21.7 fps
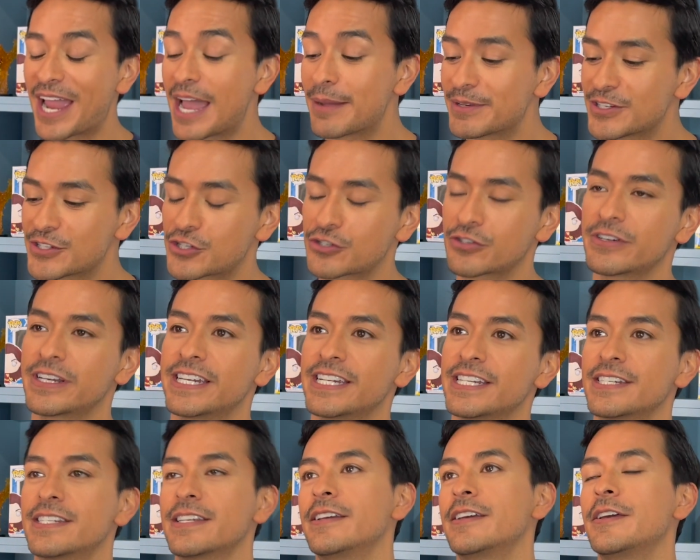I'm
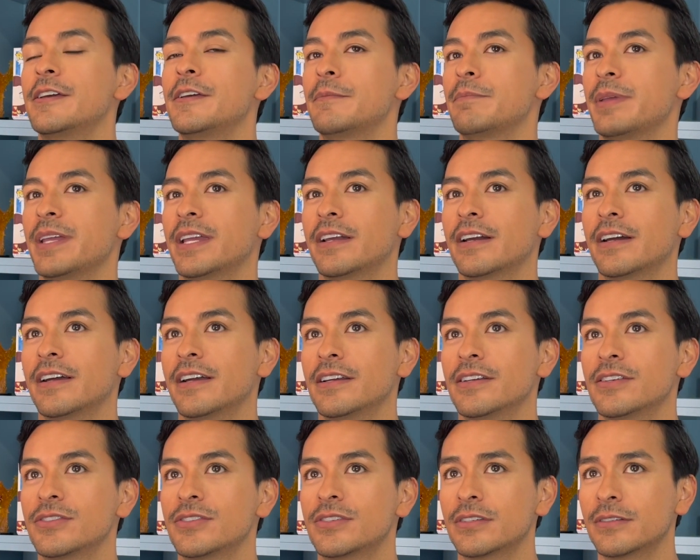intrigued
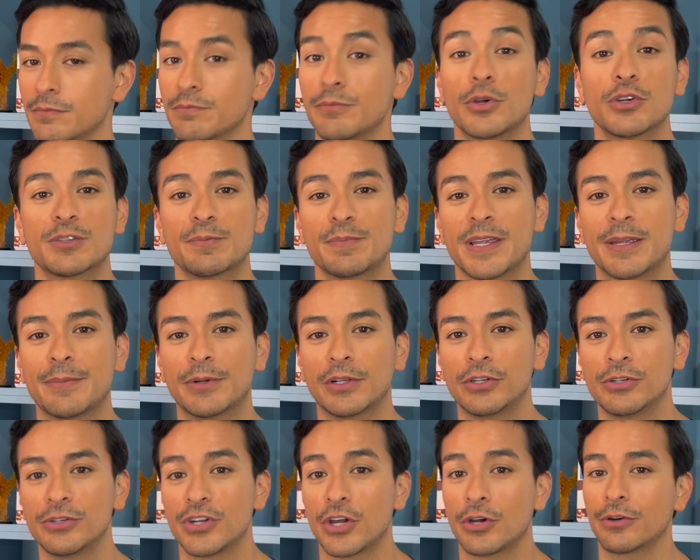because most people
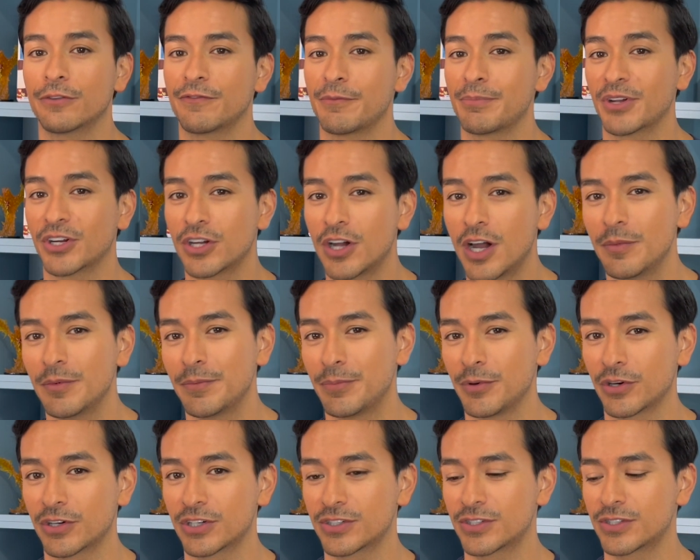who know her from the comic
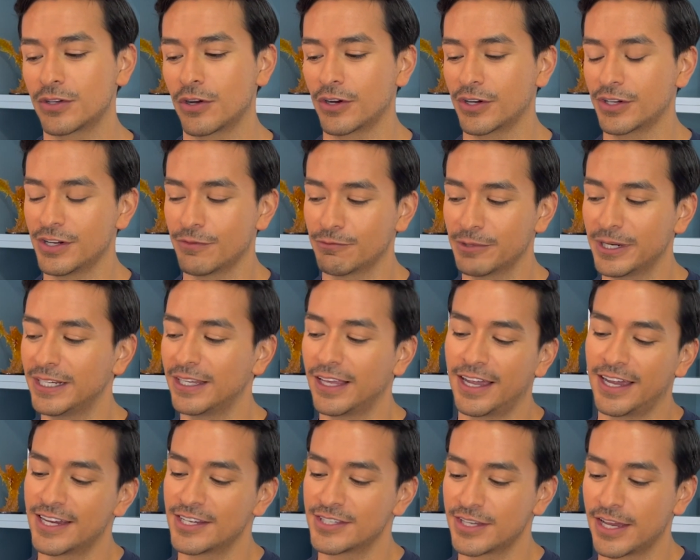books are going to
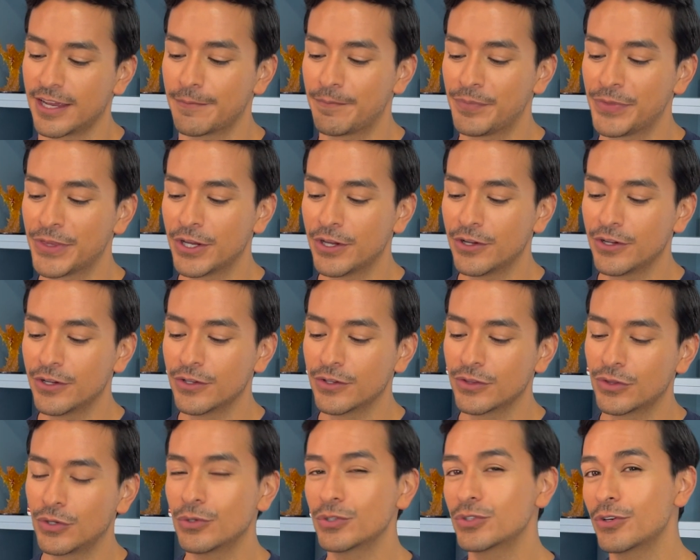realize that
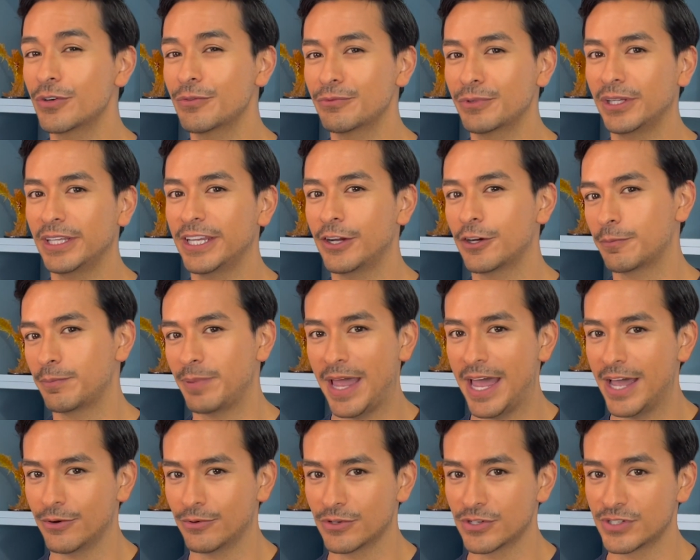those aren't really her
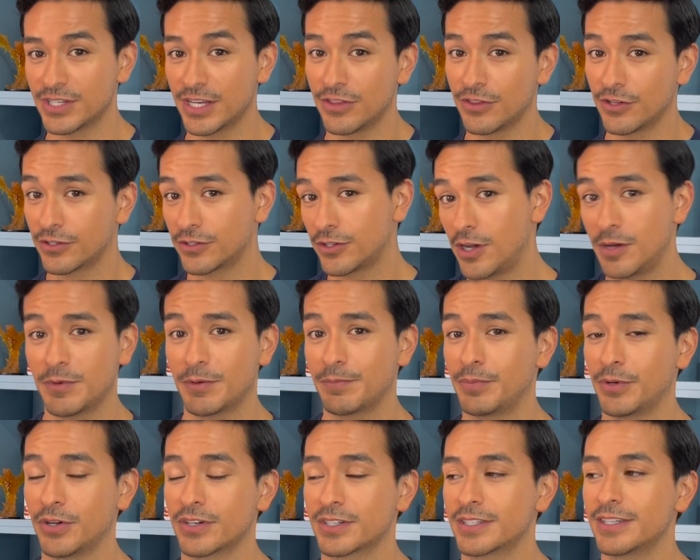powers in the comic
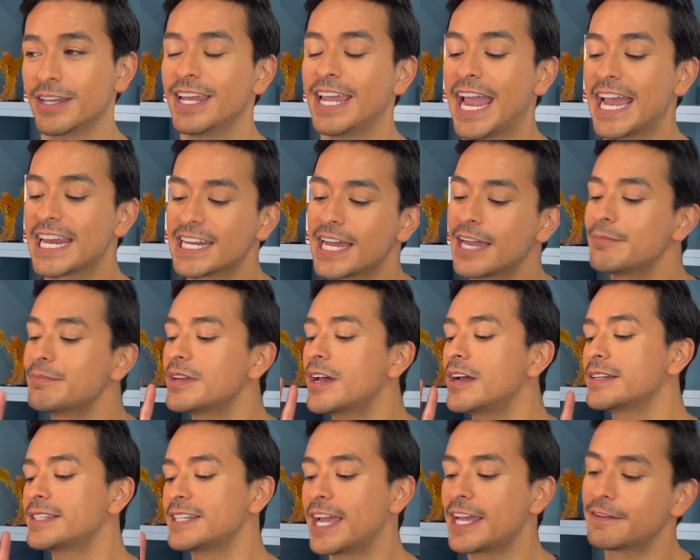books. And I'm
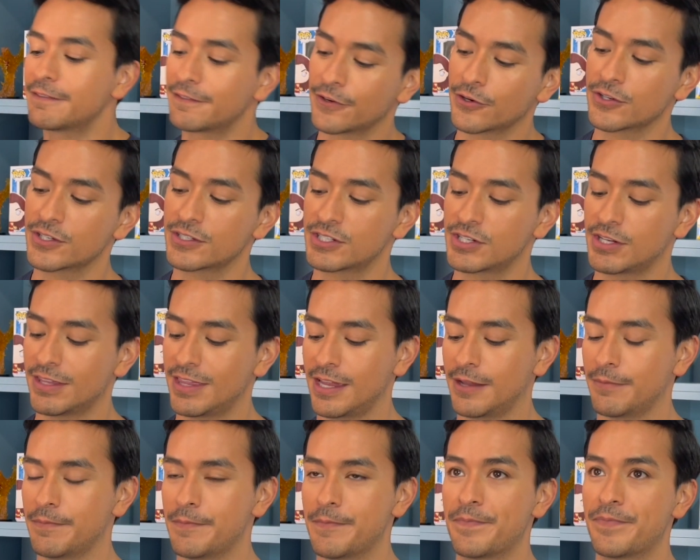not adverse to
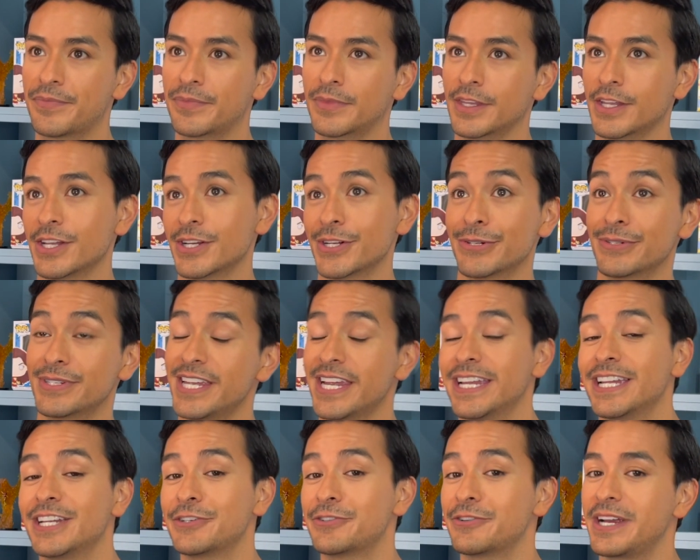them, you know,
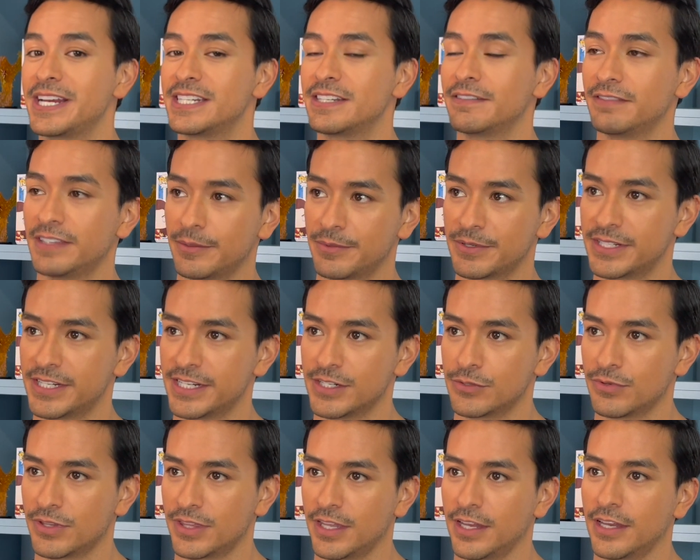taking creative
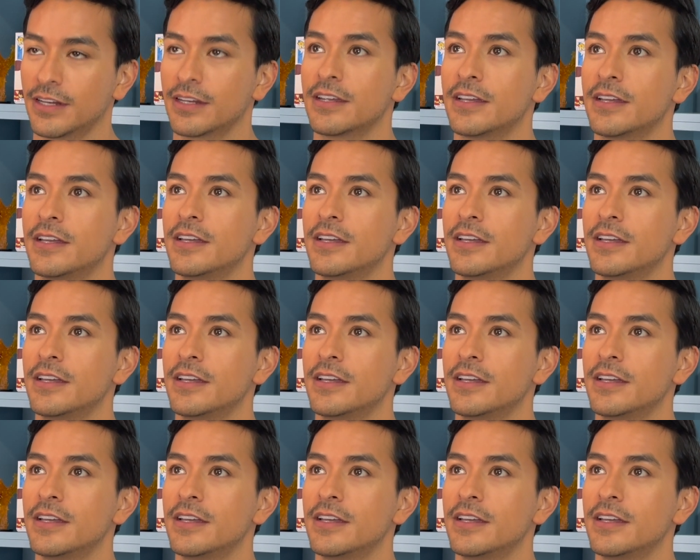liberties with it.